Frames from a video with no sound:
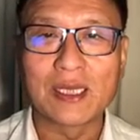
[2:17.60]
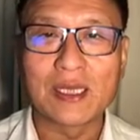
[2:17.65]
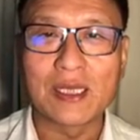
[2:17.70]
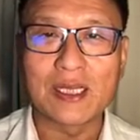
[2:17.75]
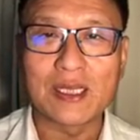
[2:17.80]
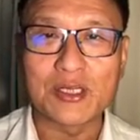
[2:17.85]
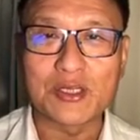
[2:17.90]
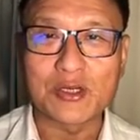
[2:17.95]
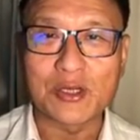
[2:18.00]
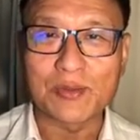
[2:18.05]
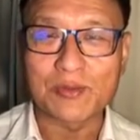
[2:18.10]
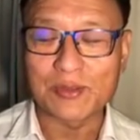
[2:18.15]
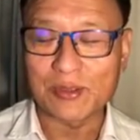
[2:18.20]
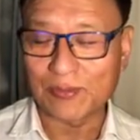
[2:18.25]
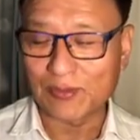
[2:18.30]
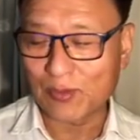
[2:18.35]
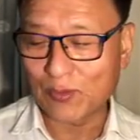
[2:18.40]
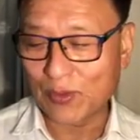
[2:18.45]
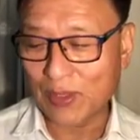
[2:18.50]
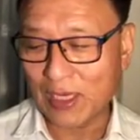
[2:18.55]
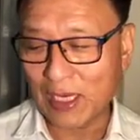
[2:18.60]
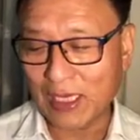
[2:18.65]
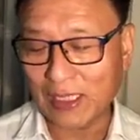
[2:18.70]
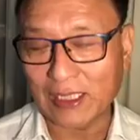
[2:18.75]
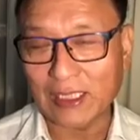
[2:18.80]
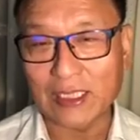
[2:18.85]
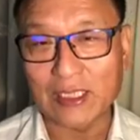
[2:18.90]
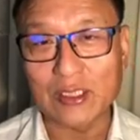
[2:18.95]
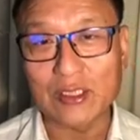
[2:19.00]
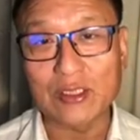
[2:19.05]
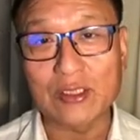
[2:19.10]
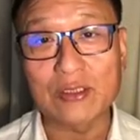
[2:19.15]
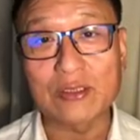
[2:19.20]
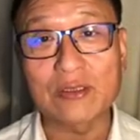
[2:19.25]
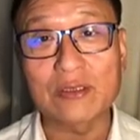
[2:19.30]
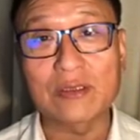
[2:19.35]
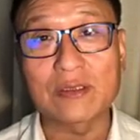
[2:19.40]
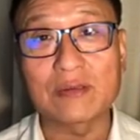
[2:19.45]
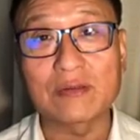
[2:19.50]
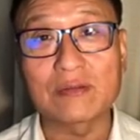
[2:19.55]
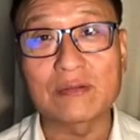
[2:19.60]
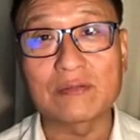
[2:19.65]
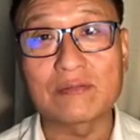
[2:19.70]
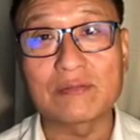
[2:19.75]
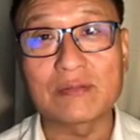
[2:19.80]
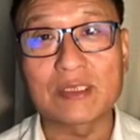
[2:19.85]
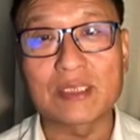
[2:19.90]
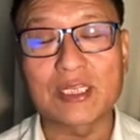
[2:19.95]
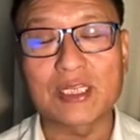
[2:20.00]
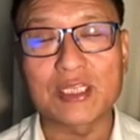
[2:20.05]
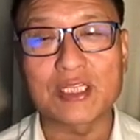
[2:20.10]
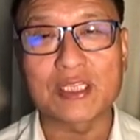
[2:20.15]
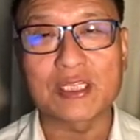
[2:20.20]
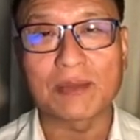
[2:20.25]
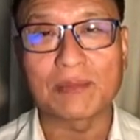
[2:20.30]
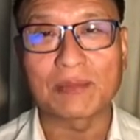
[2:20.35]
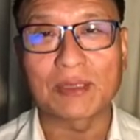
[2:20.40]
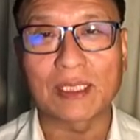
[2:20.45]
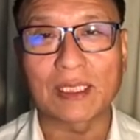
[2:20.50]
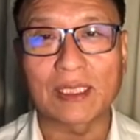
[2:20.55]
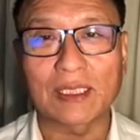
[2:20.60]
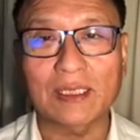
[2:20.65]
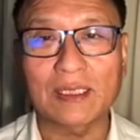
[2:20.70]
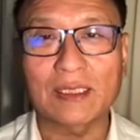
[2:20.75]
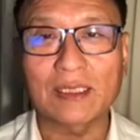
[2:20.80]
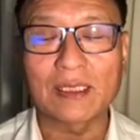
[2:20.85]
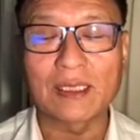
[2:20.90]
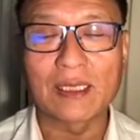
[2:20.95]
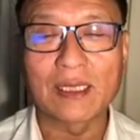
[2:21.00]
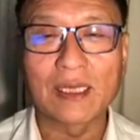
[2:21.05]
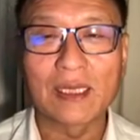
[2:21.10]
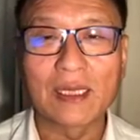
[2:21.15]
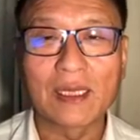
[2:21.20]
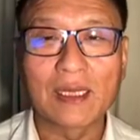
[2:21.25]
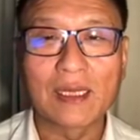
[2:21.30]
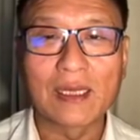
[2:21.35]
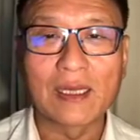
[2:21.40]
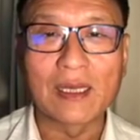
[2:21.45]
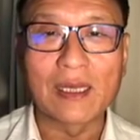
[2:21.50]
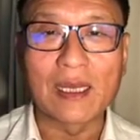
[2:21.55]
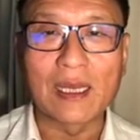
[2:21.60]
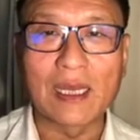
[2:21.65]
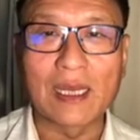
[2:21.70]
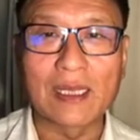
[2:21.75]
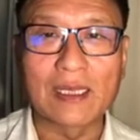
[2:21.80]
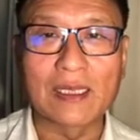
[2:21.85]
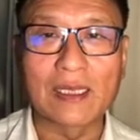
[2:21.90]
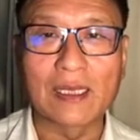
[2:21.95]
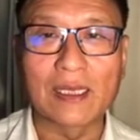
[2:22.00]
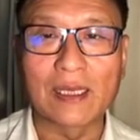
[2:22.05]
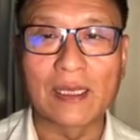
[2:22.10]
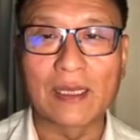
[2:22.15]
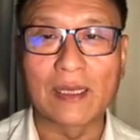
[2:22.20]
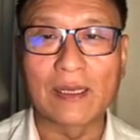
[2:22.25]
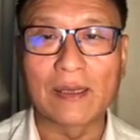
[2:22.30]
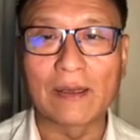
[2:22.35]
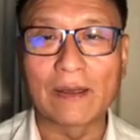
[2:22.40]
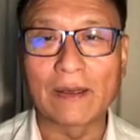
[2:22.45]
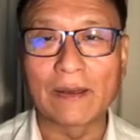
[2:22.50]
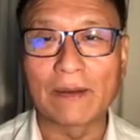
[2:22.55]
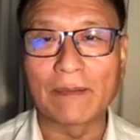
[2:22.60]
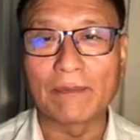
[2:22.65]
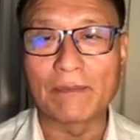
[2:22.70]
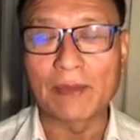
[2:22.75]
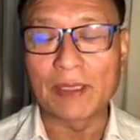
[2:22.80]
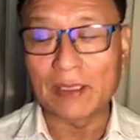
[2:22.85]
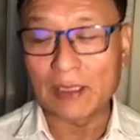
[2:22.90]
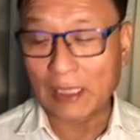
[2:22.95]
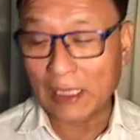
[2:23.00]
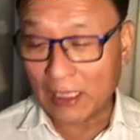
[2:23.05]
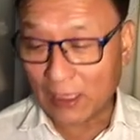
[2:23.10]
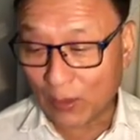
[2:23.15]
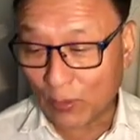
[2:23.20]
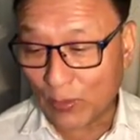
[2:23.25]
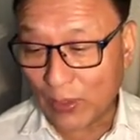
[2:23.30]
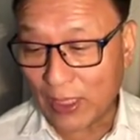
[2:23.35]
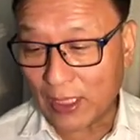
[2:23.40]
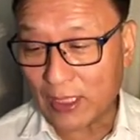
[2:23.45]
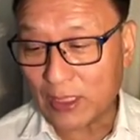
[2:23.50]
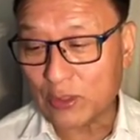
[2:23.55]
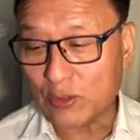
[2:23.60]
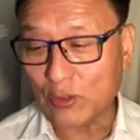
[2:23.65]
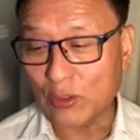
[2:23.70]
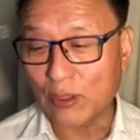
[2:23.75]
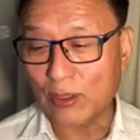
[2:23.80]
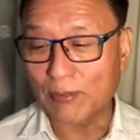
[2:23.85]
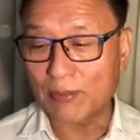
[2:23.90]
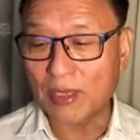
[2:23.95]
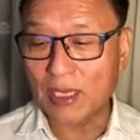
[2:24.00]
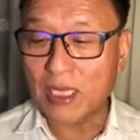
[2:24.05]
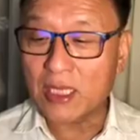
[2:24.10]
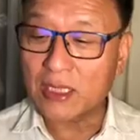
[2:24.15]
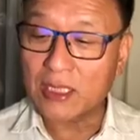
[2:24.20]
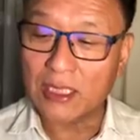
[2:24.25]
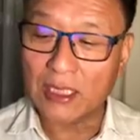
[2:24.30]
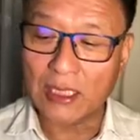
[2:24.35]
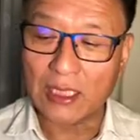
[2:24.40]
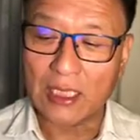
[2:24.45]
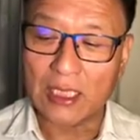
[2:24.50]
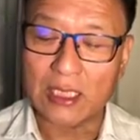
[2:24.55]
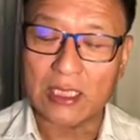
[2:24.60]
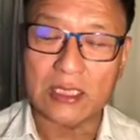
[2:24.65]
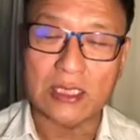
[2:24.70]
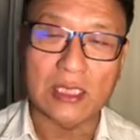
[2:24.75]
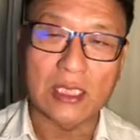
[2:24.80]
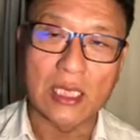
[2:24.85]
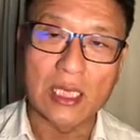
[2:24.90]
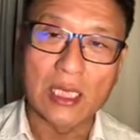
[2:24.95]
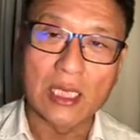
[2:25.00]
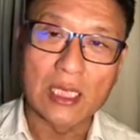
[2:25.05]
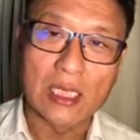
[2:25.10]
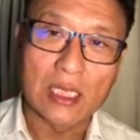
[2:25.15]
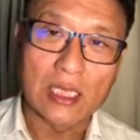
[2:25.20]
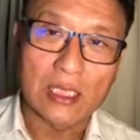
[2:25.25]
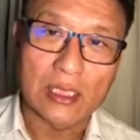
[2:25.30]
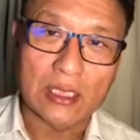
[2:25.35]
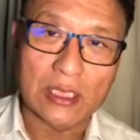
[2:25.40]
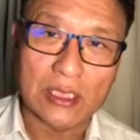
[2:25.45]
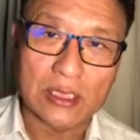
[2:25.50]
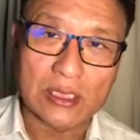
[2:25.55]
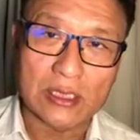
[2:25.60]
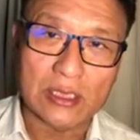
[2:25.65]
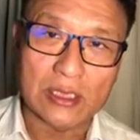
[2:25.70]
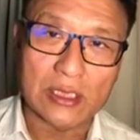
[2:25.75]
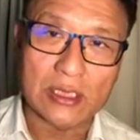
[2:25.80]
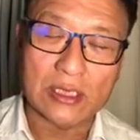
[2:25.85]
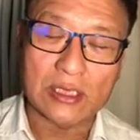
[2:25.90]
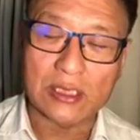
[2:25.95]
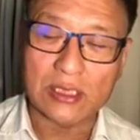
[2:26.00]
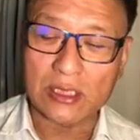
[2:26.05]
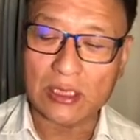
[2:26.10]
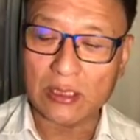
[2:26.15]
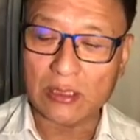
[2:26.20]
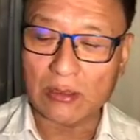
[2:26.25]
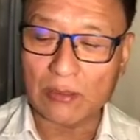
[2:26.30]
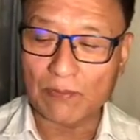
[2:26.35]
in terms of the when I can teach something. And uh, but anyway, so our main thing is this. This is a